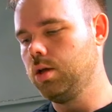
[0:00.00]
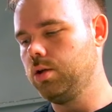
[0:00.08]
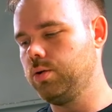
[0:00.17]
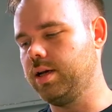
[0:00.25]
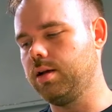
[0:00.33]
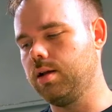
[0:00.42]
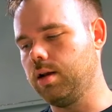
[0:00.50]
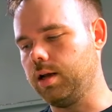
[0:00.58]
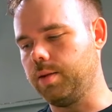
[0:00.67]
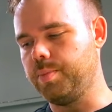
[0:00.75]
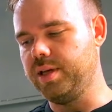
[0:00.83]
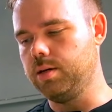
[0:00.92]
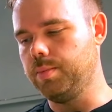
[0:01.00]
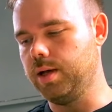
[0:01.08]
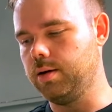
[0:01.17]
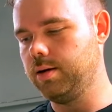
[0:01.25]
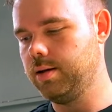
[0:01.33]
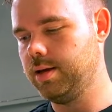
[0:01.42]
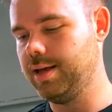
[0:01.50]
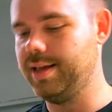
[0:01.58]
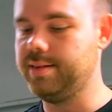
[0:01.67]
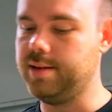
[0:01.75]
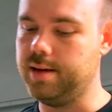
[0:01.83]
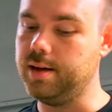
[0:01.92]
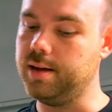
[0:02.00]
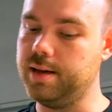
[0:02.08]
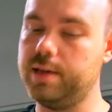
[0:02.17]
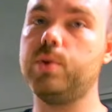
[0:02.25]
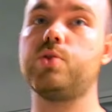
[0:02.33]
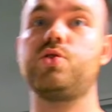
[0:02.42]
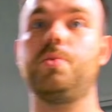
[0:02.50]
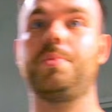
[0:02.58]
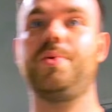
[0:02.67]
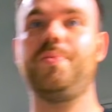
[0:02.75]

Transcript: you get like a peanut butter, and it will stop.